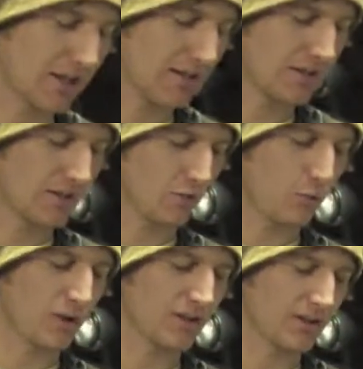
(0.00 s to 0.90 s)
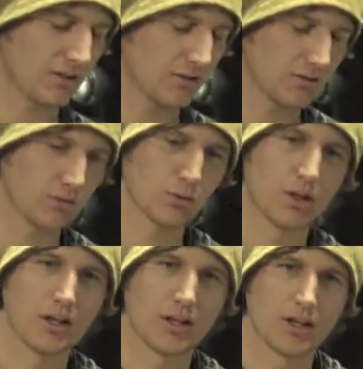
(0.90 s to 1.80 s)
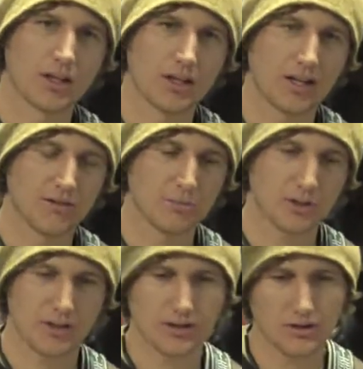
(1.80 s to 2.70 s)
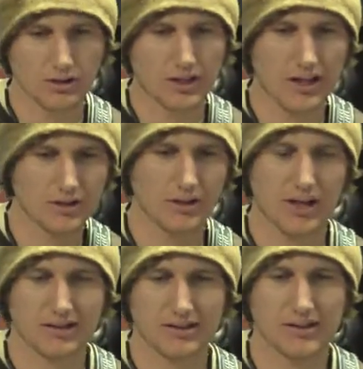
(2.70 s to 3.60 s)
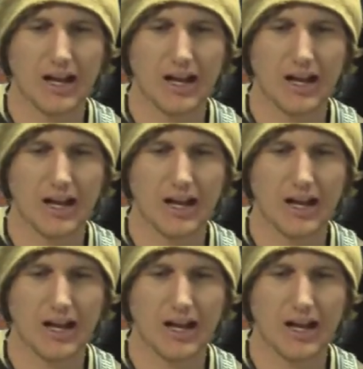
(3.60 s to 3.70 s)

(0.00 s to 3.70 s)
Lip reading: I did was to kind of put a little contrasting